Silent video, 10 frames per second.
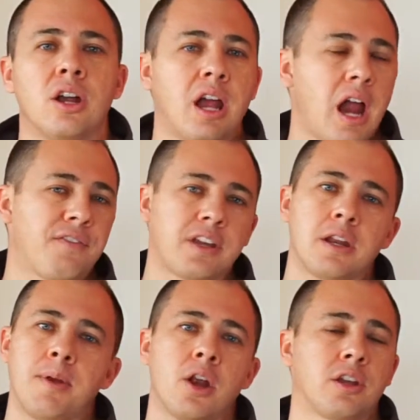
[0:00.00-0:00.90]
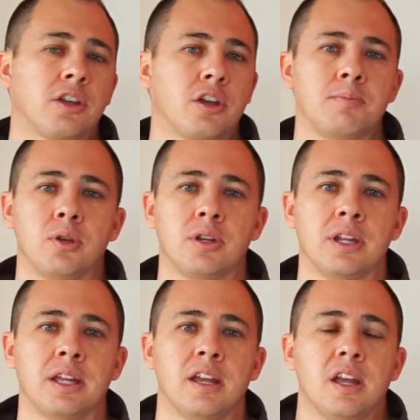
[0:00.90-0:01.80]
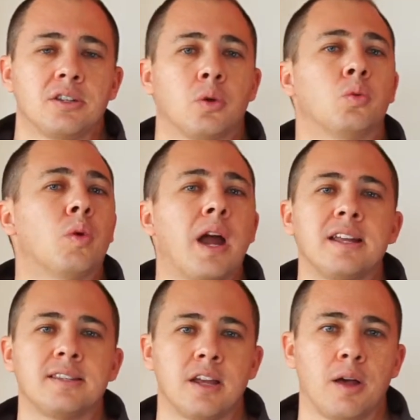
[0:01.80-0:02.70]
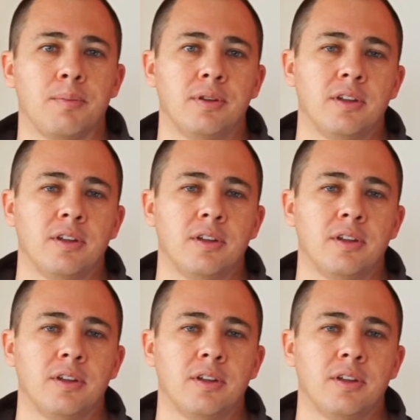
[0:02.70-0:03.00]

African American community to rise up